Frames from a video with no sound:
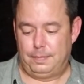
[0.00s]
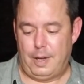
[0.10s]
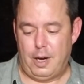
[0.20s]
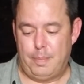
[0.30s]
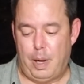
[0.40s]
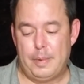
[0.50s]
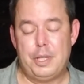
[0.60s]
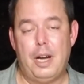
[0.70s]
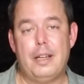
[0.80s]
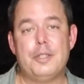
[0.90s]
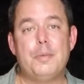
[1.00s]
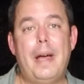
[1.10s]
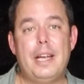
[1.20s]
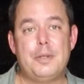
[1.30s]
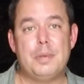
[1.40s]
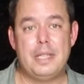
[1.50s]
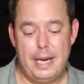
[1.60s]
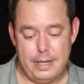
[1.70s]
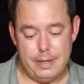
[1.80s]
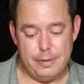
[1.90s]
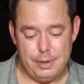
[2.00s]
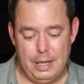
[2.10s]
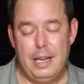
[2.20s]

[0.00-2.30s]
Parmesan smashed potatoes,